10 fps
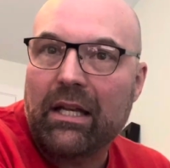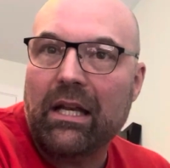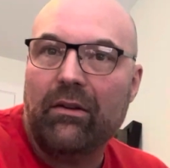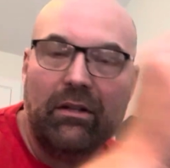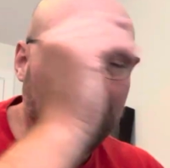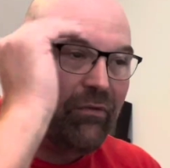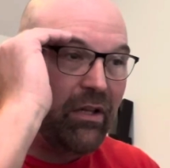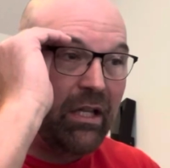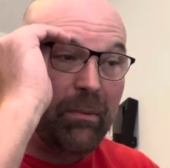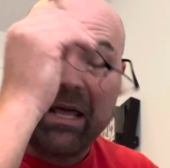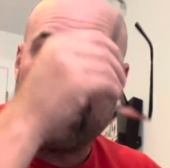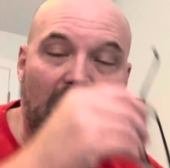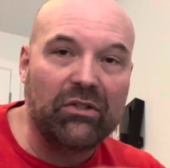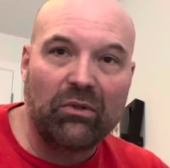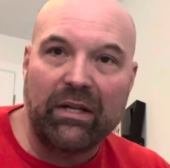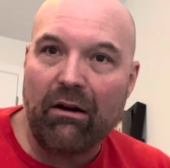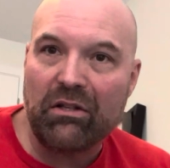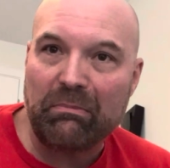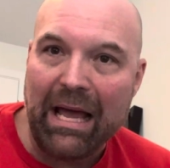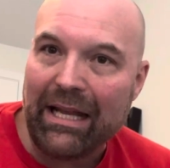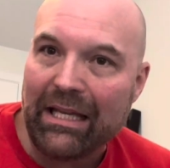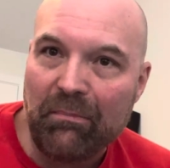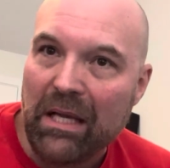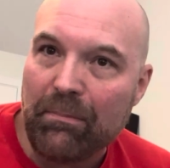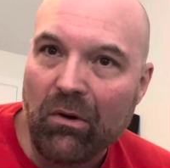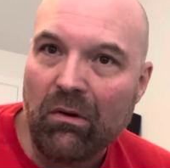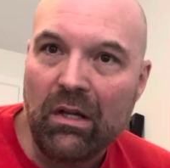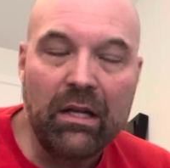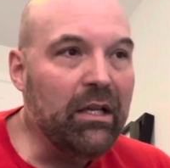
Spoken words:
And in the Pentecostal charismatic-y people,